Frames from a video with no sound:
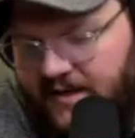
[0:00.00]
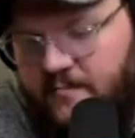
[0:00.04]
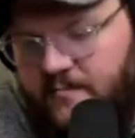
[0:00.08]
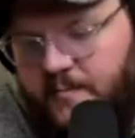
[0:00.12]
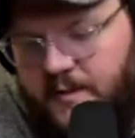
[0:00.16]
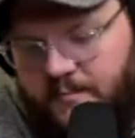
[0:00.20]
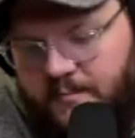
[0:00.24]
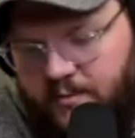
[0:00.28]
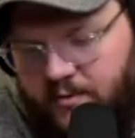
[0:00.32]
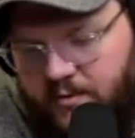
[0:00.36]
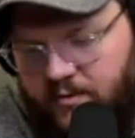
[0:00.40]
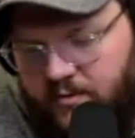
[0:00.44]

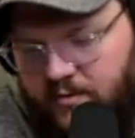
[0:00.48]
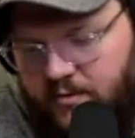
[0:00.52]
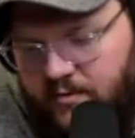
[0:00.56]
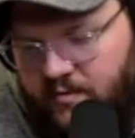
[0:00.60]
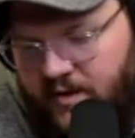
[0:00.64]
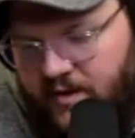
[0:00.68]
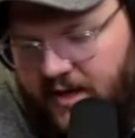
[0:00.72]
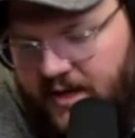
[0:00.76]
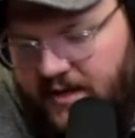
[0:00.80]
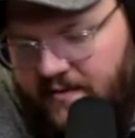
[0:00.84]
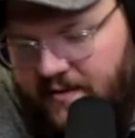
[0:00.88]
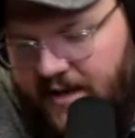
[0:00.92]
people,
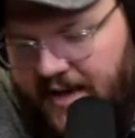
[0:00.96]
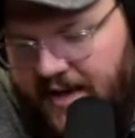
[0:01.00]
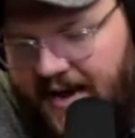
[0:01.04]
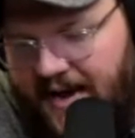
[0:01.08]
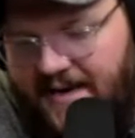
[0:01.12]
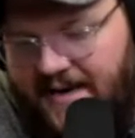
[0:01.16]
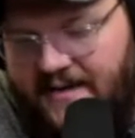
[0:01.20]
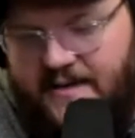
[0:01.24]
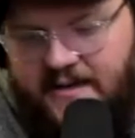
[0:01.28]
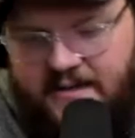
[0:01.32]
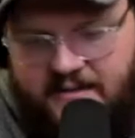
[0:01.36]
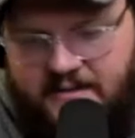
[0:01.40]
they
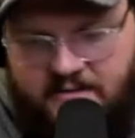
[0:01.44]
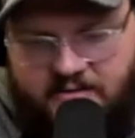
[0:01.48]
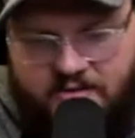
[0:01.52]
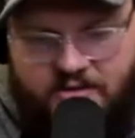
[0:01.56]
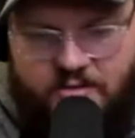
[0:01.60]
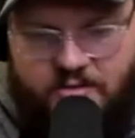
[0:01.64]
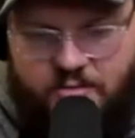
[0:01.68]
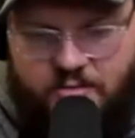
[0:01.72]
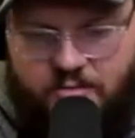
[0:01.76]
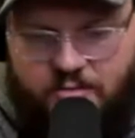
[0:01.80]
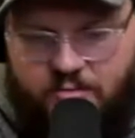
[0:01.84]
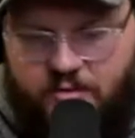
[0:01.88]
add it
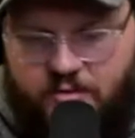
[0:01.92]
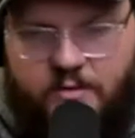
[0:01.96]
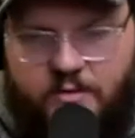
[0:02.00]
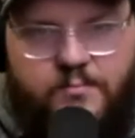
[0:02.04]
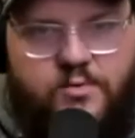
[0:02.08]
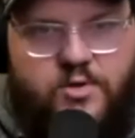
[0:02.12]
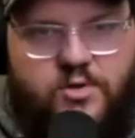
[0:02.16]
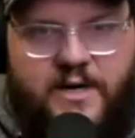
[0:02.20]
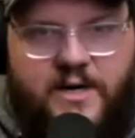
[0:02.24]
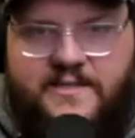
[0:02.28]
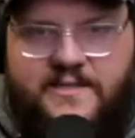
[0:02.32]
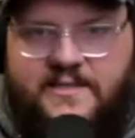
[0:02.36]
into their
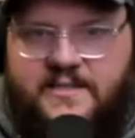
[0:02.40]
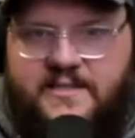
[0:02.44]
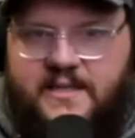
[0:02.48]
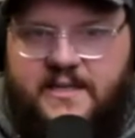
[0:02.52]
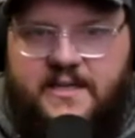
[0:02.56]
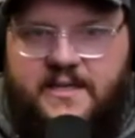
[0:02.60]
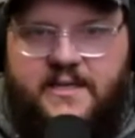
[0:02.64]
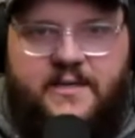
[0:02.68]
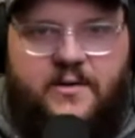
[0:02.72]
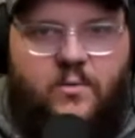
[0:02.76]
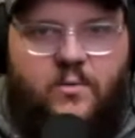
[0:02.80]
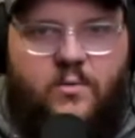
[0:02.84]

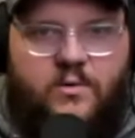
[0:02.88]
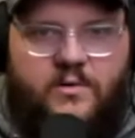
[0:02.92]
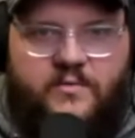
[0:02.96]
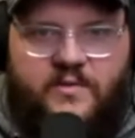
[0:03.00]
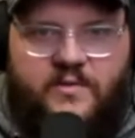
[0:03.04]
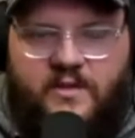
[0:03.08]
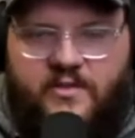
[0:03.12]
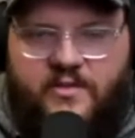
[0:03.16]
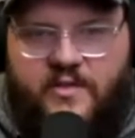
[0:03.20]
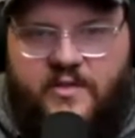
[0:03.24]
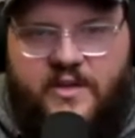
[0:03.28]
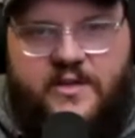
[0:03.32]
pricing, or
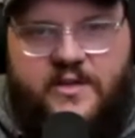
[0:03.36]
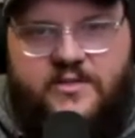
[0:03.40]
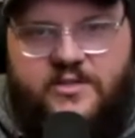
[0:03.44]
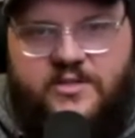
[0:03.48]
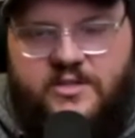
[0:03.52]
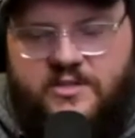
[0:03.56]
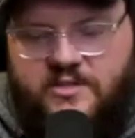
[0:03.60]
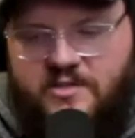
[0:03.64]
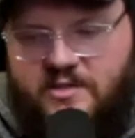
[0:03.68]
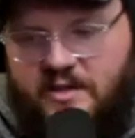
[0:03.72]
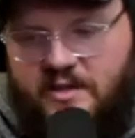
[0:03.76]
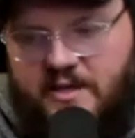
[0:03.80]
they think
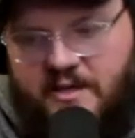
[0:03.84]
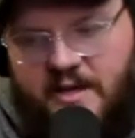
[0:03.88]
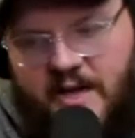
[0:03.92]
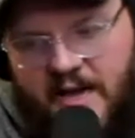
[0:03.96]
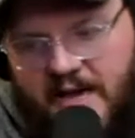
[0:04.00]
just like,